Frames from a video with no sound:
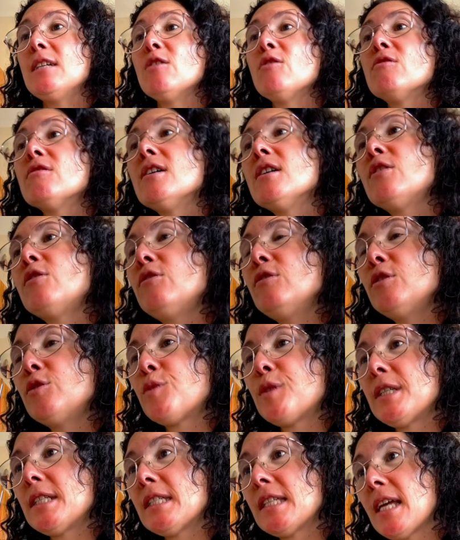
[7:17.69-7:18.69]
Oracle
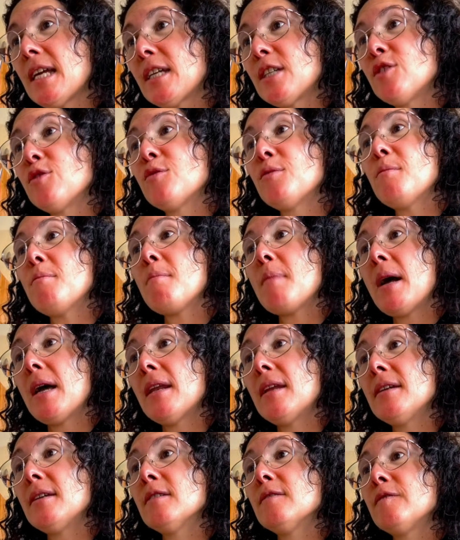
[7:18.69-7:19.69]
Transaction
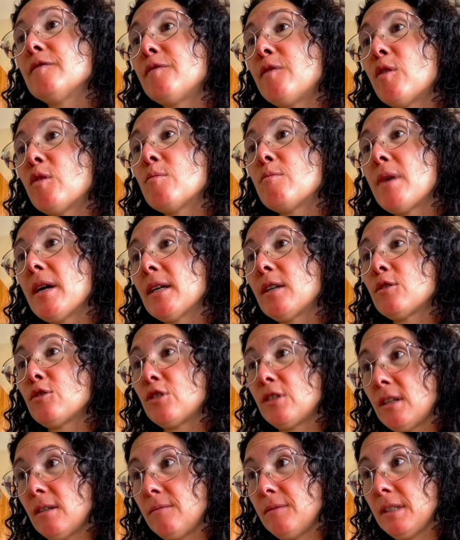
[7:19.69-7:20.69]
Manager for
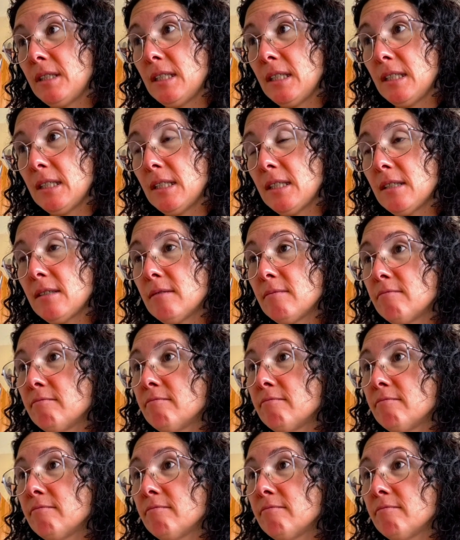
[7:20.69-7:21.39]
microservices.